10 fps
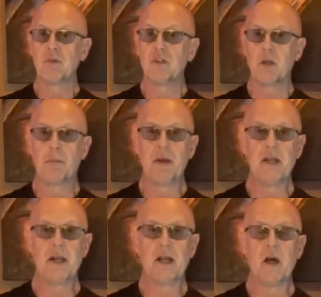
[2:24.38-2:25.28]

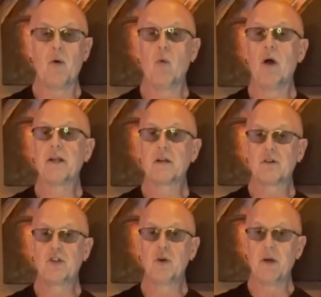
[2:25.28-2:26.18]
Depending on what you're
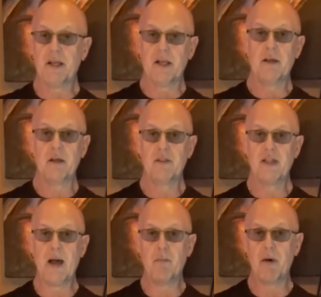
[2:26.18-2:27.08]
doing,
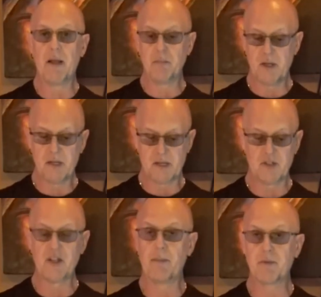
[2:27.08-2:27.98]
that might be an
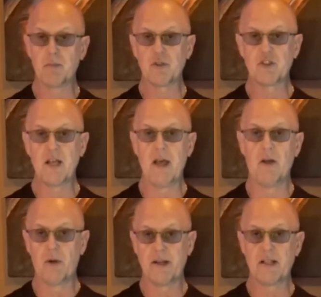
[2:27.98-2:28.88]
acceptable
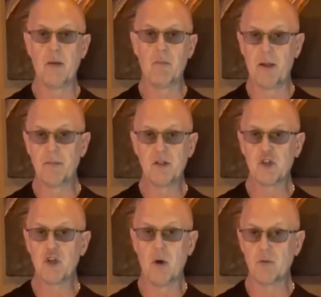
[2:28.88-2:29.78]
sound, right? That might be
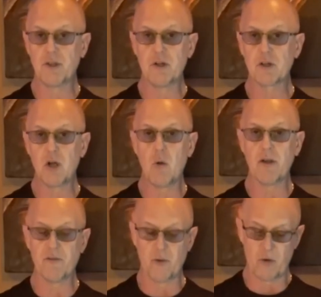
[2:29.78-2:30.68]
the tone that you're
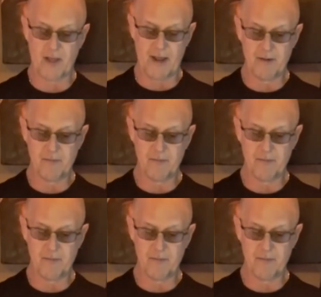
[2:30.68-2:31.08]
going for, that